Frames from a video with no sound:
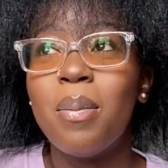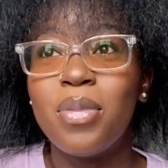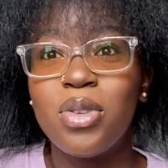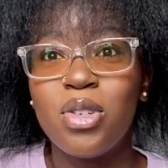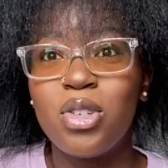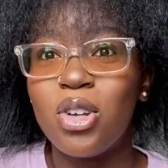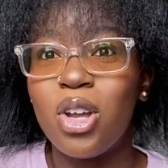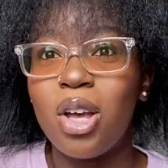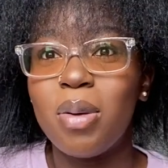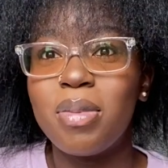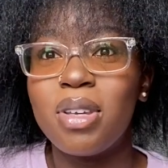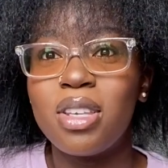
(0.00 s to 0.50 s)
Do
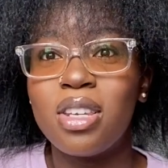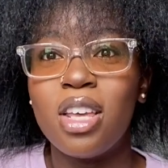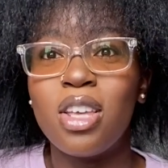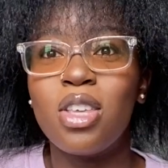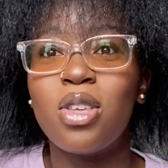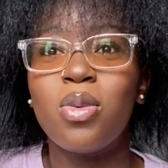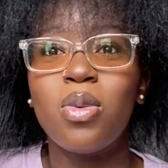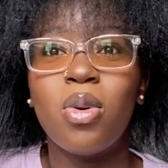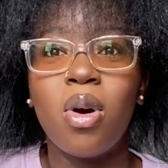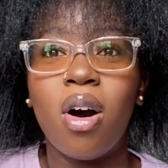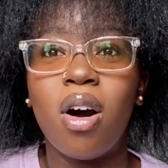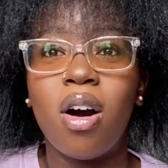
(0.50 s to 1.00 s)
you know what I mean? That
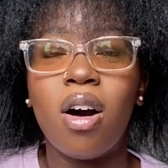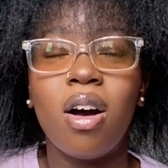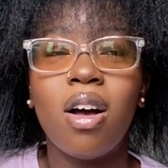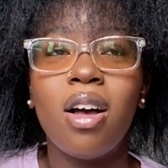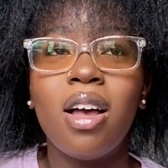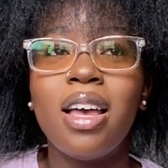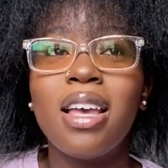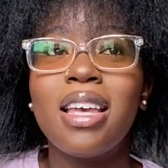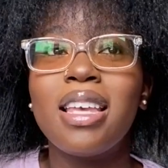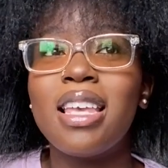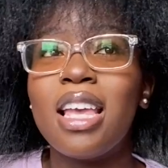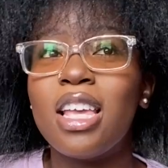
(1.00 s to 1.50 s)
you are,
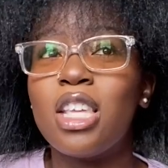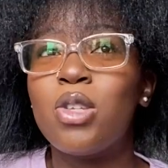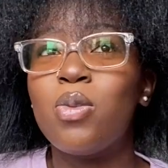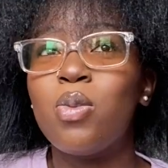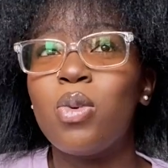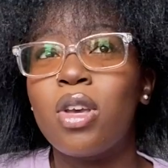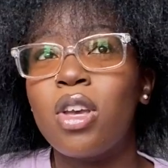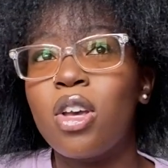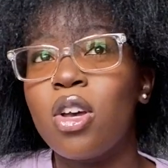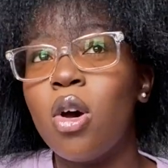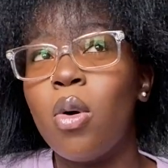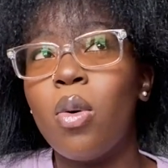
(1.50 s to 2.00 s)
yes, you
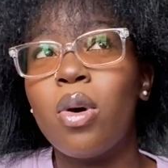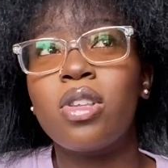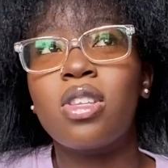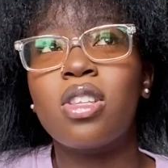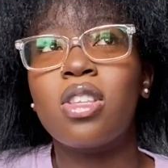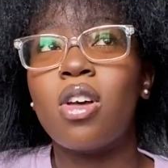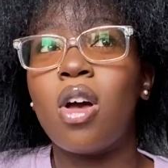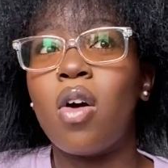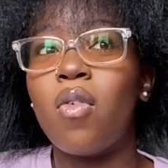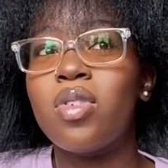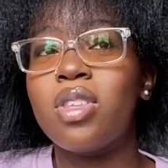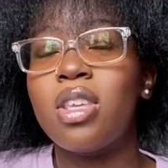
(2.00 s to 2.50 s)
can go on to
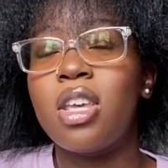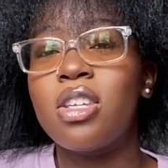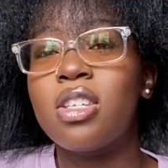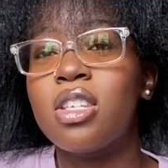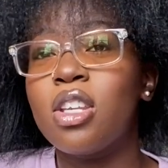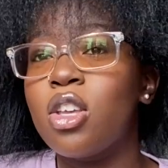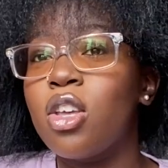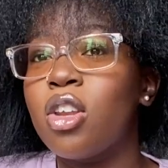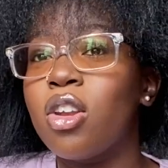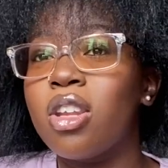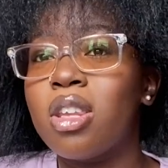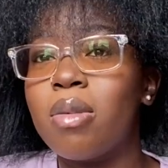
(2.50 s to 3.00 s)
the conversation
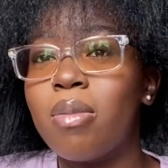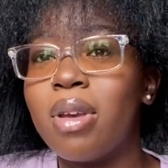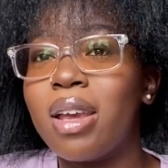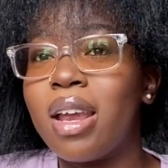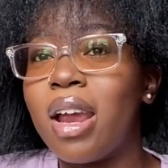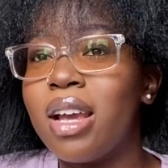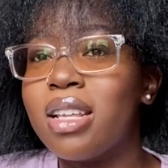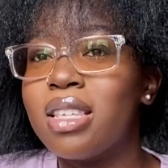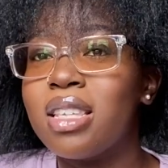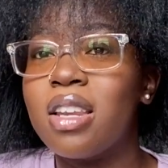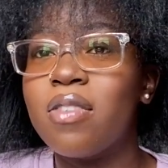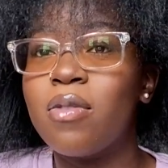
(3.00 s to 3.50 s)
that you're not the main
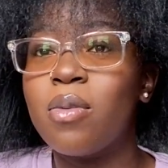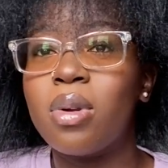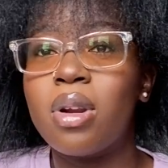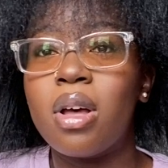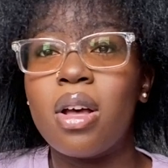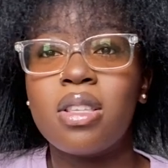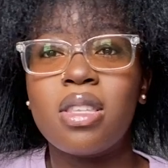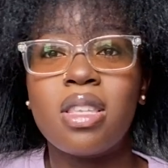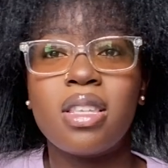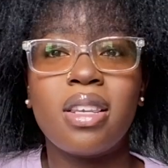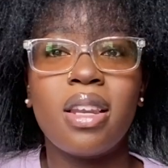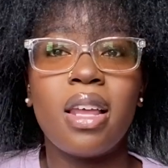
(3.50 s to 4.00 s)
character in everyone
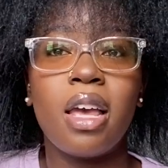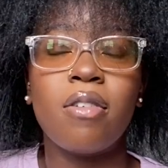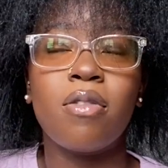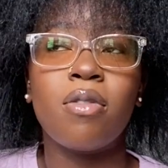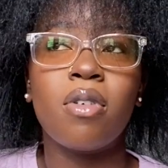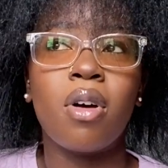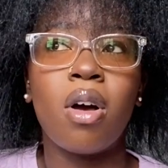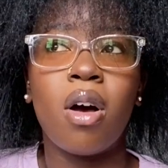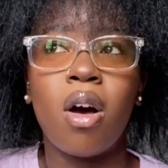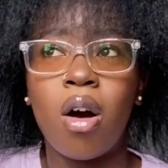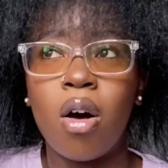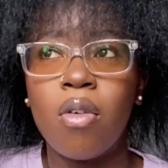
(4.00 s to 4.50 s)
else's life,
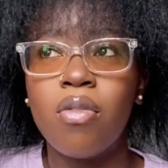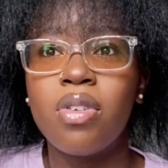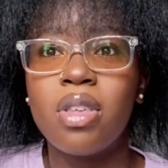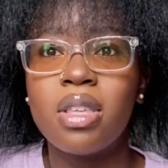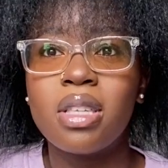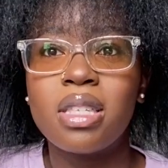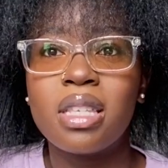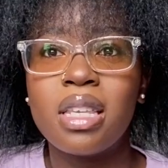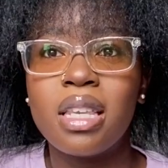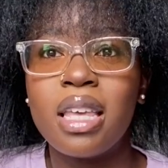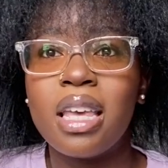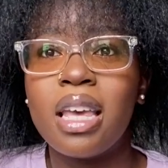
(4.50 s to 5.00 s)

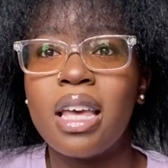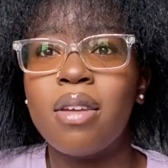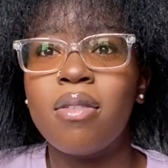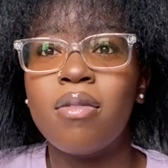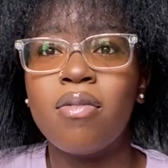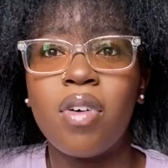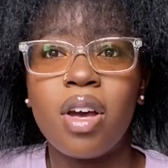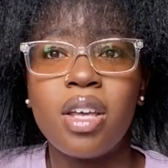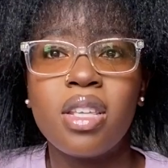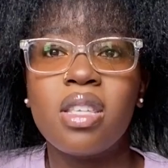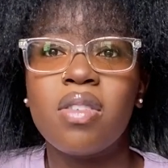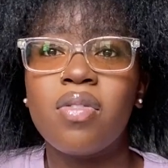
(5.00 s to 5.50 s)
obviously, and
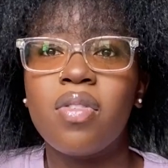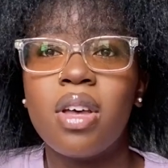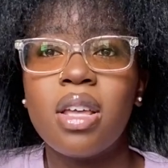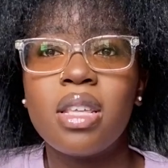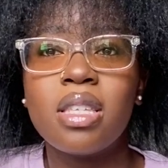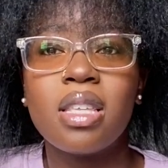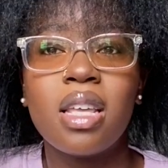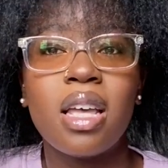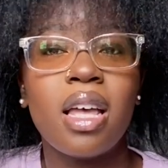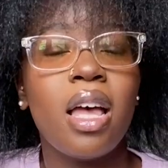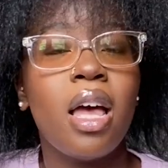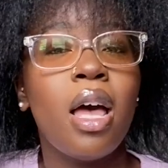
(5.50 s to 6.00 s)
vice
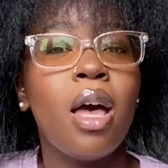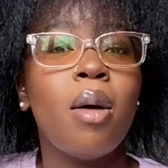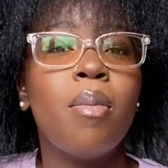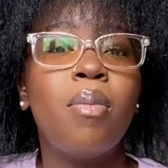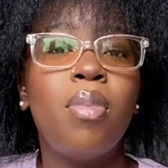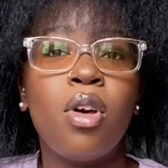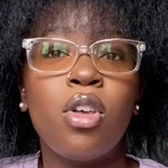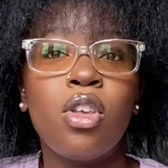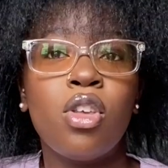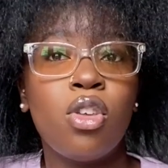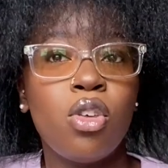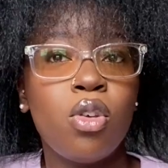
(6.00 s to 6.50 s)
versa,
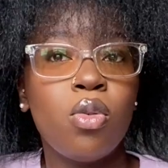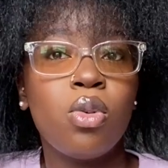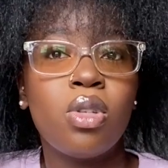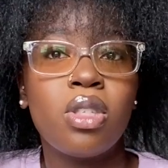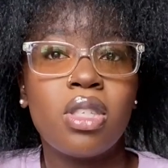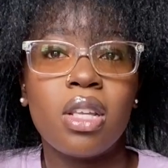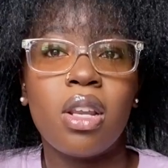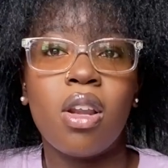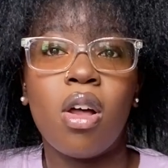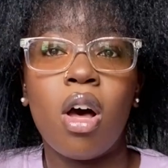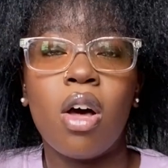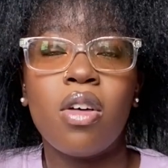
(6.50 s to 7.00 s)
but you
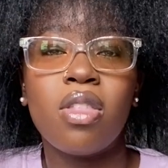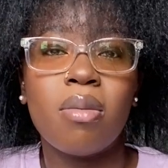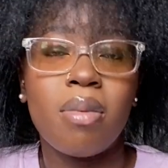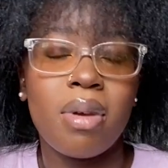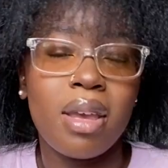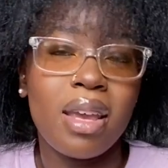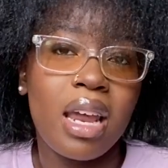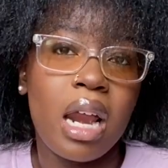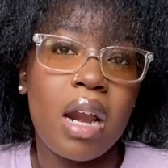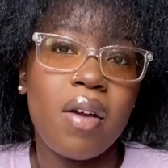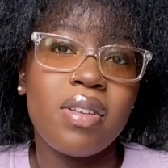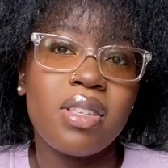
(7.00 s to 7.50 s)
still are the
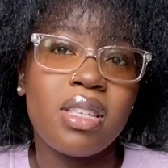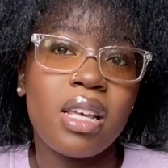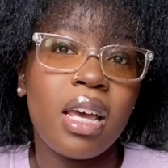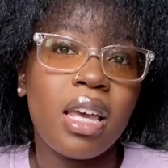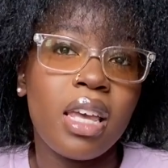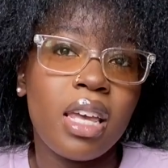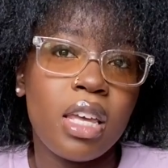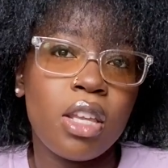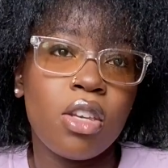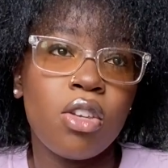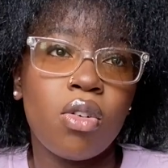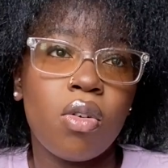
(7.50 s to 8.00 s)
main
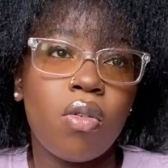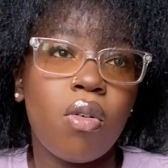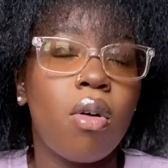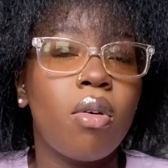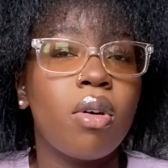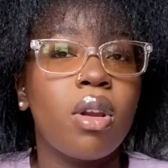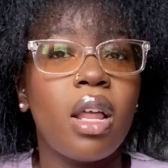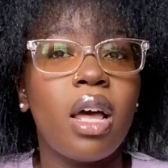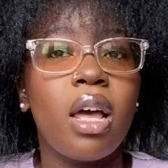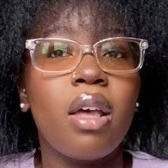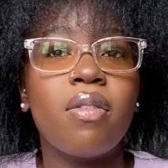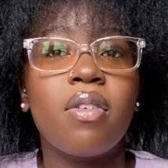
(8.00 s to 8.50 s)
character in your
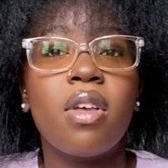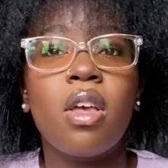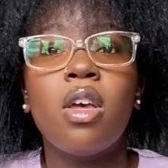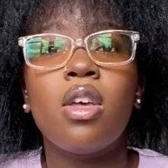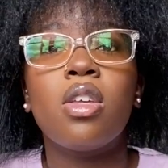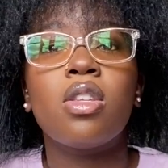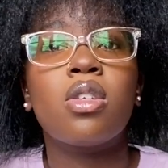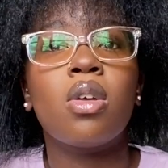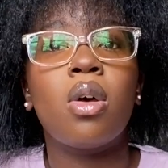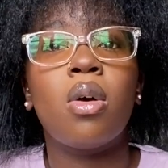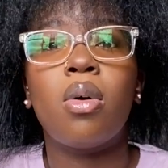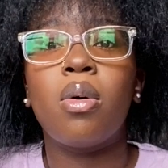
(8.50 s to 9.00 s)
own life.
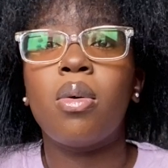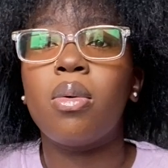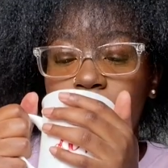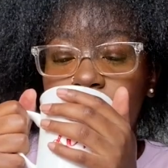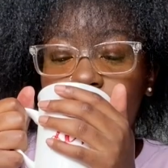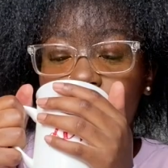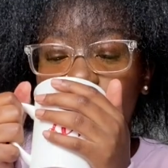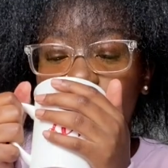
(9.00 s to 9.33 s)
So